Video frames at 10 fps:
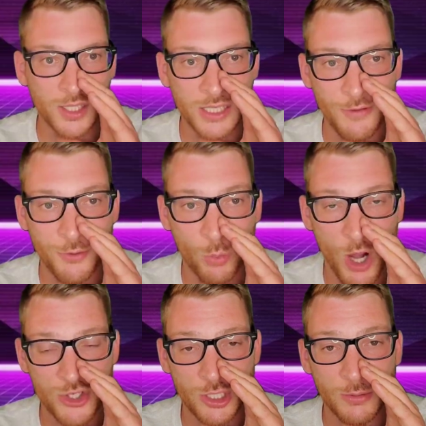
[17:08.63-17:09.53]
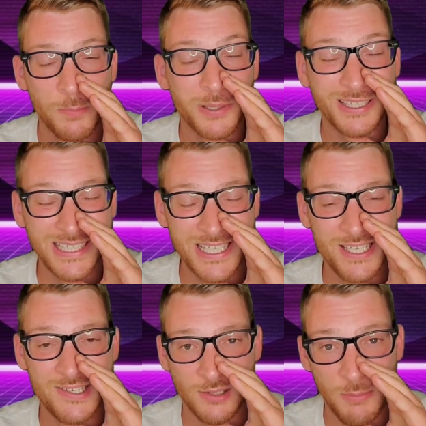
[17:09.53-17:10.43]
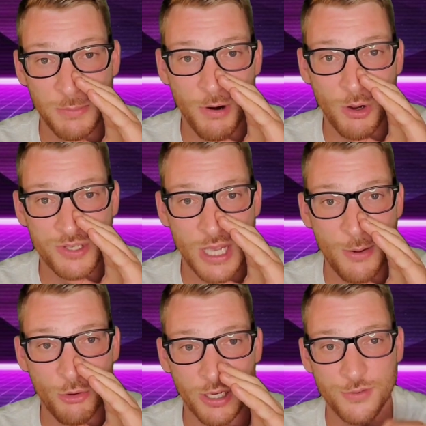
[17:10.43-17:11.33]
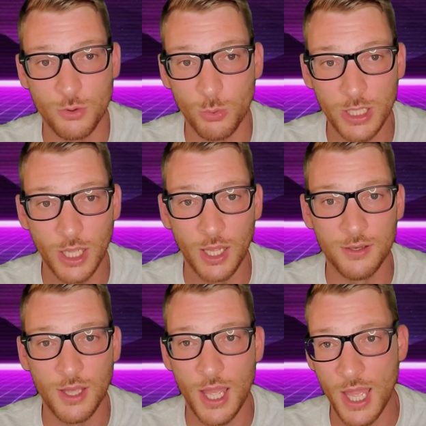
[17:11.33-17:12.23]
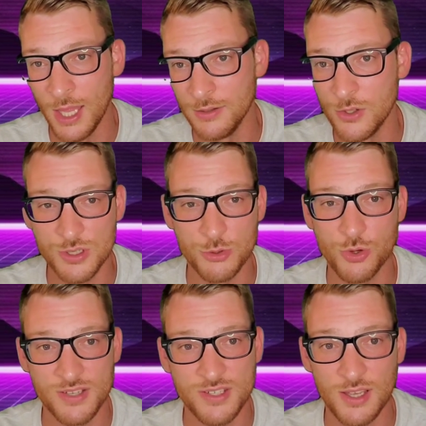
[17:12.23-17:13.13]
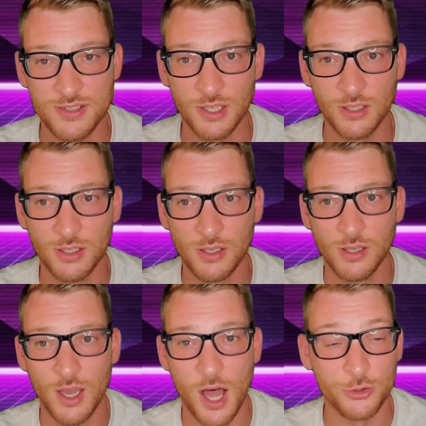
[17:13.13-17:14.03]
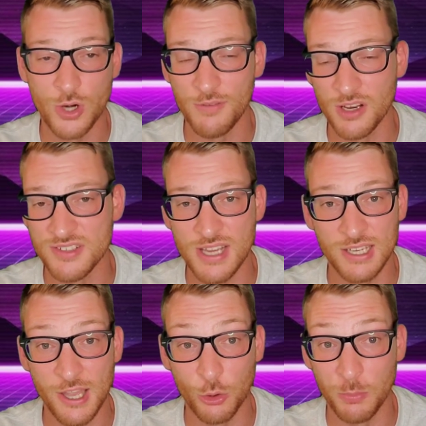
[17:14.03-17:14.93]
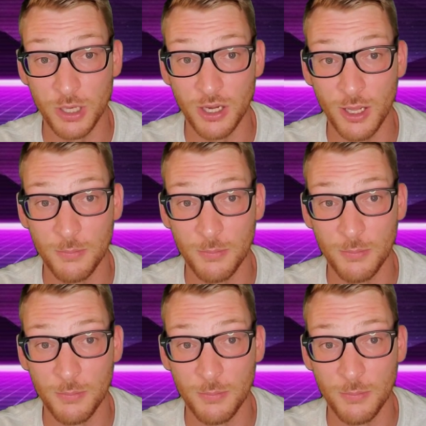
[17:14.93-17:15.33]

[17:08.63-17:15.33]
Ali, if you're watching, please let me borrow a CyberX for a weekend and do some stress testing. I'll drive down to San Diego and pick it